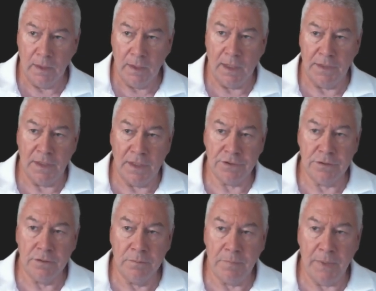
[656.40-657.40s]
And that's
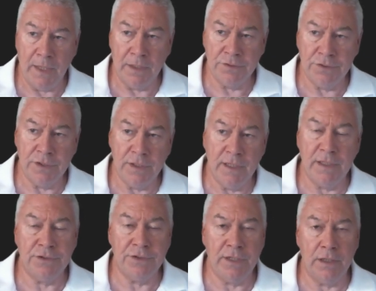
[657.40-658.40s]
pandas TA,
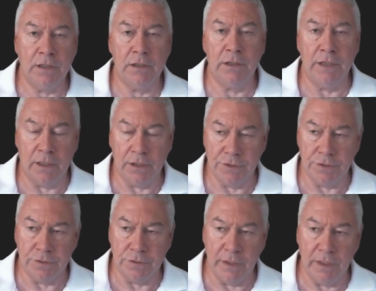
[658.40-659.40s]
it's technical analysis.
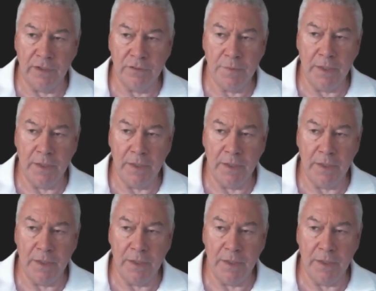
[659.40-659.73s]
So that gives me